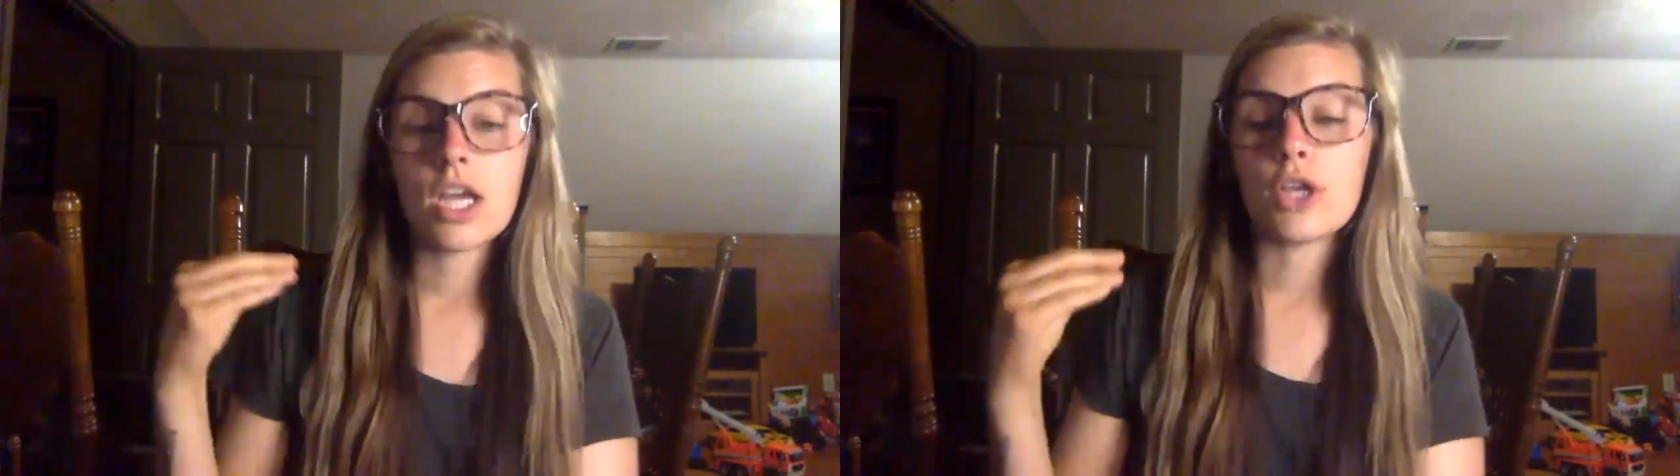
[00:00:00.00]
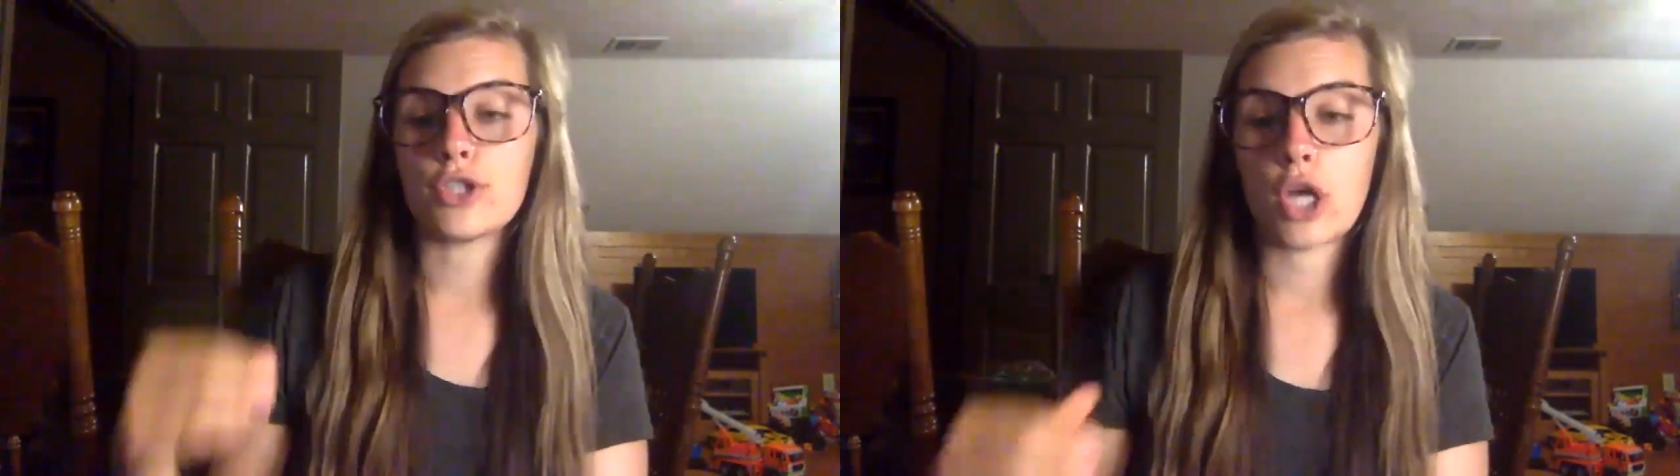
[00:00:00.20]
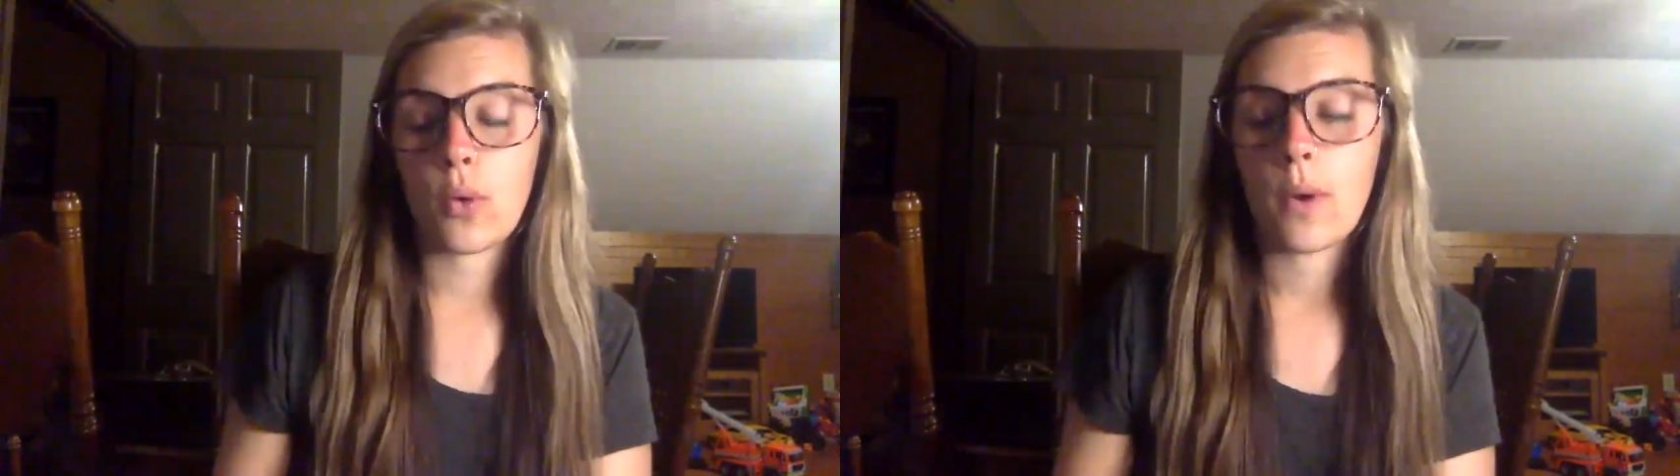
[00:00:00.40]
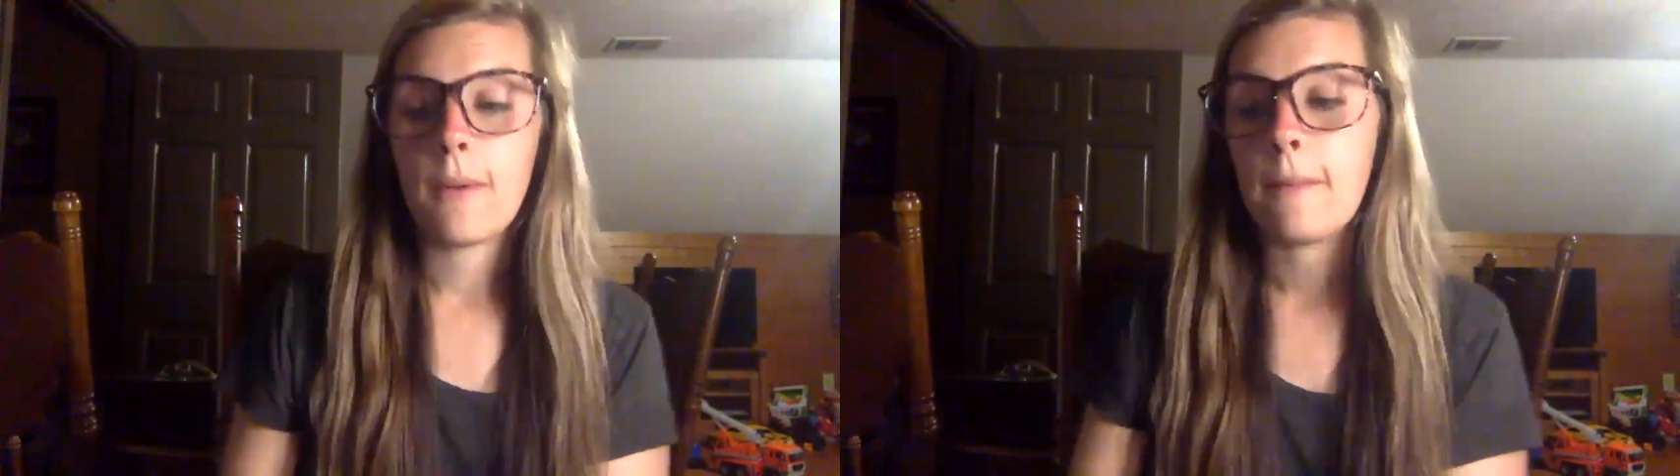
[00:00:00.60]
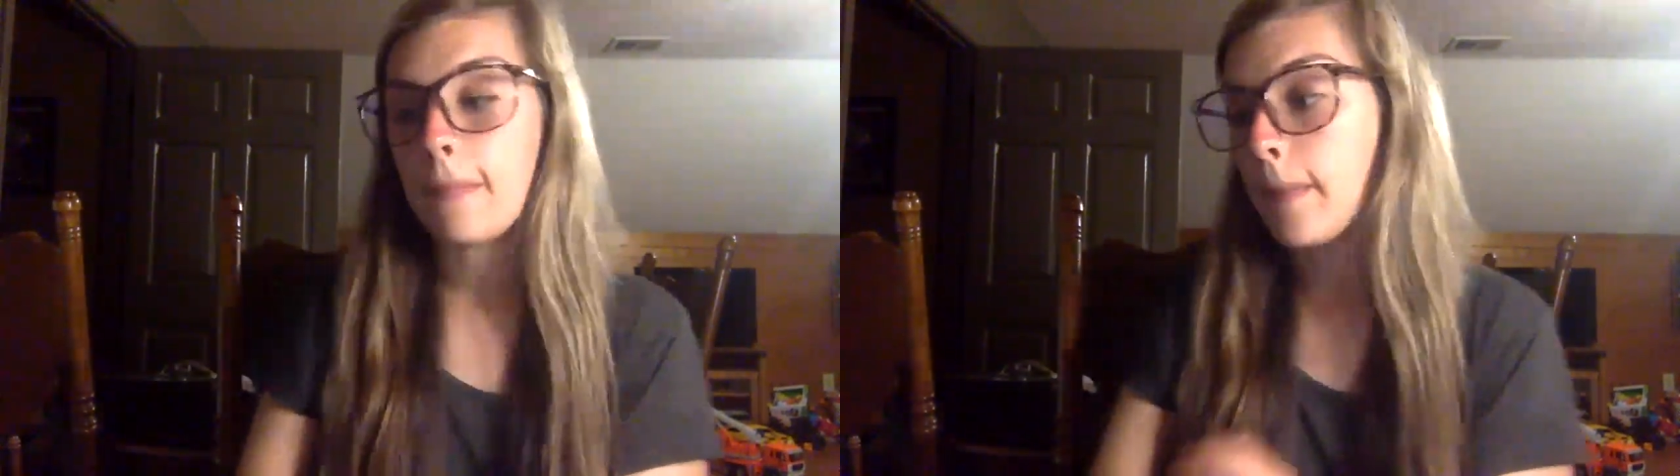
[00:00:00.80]
So
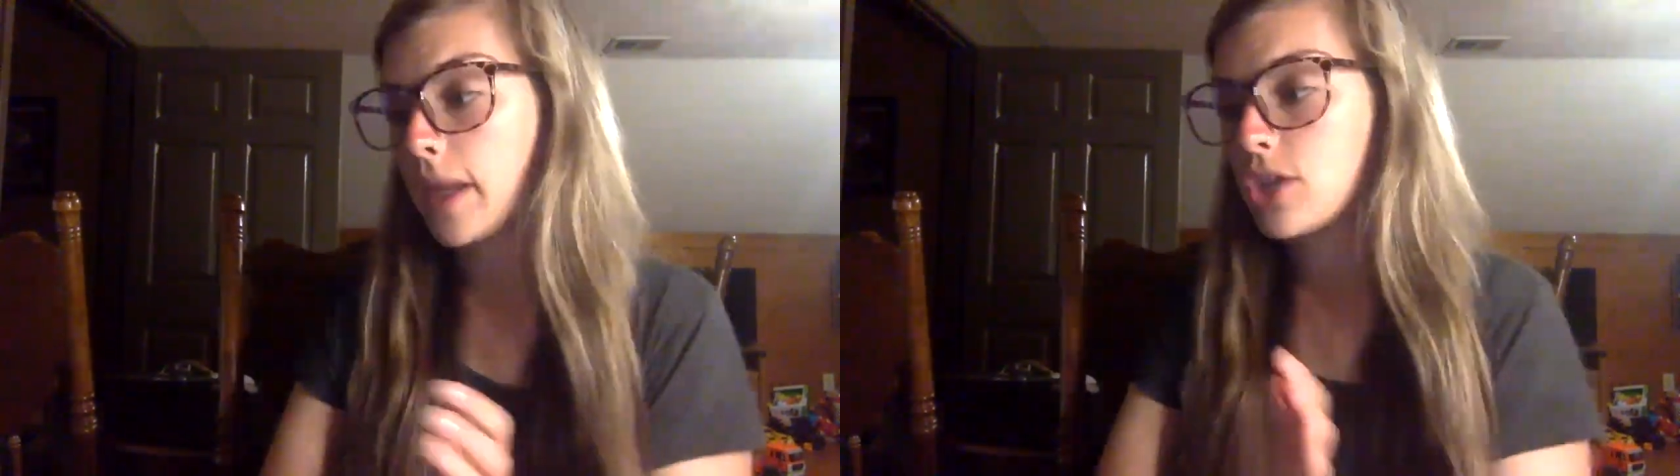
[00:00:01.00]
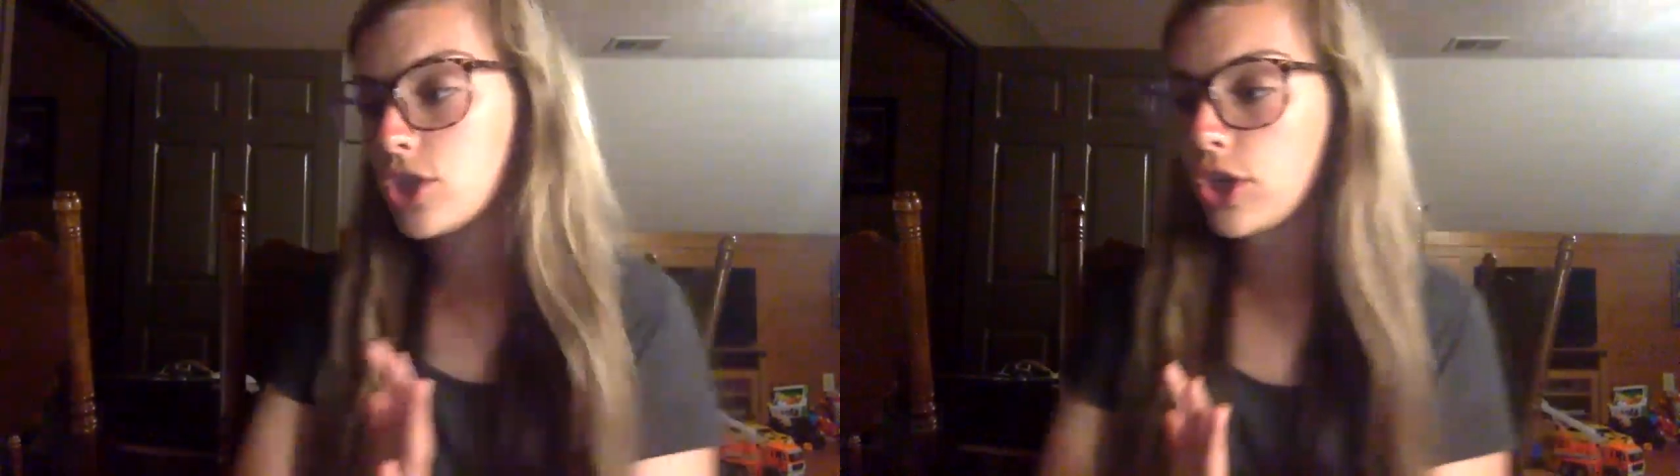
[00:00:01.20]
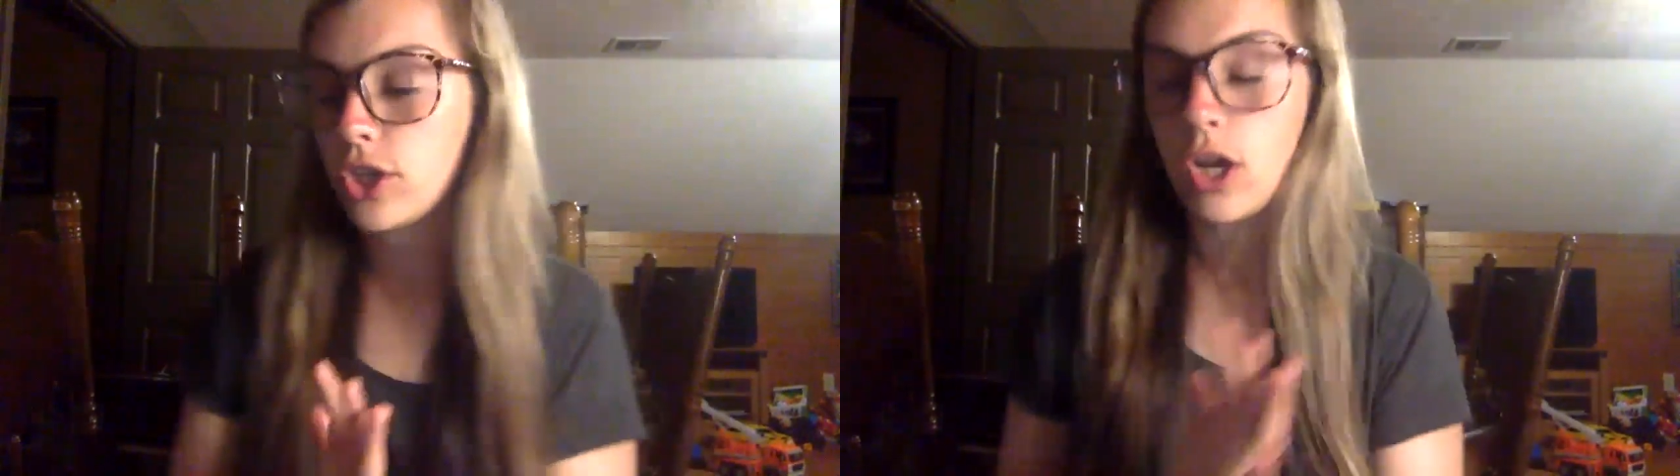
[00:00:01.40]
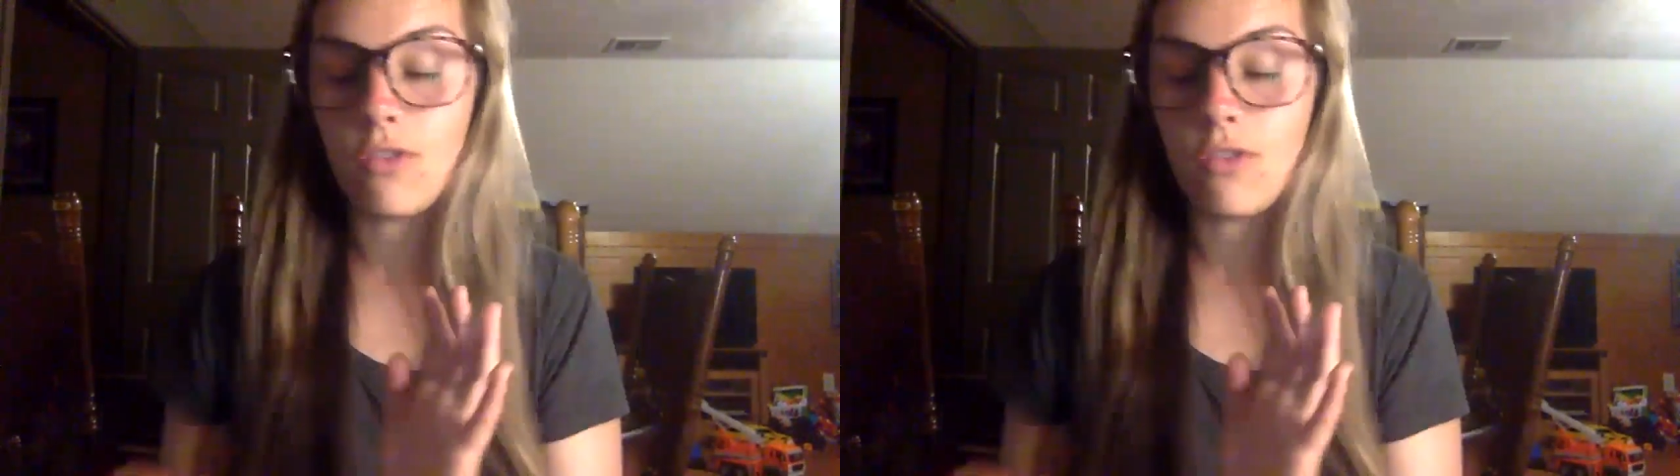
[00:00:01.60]
make sure you're not